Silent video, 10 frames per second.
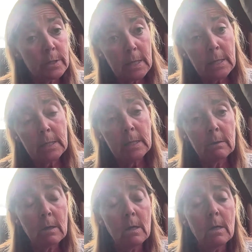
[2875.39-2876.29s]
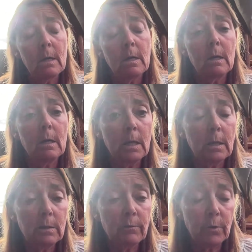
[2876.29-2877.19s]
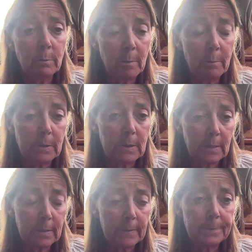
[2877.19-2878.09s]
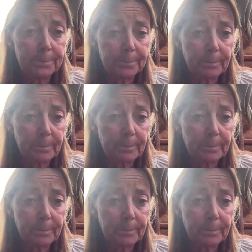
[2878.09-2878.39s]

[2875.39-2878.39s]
slightly in different member states.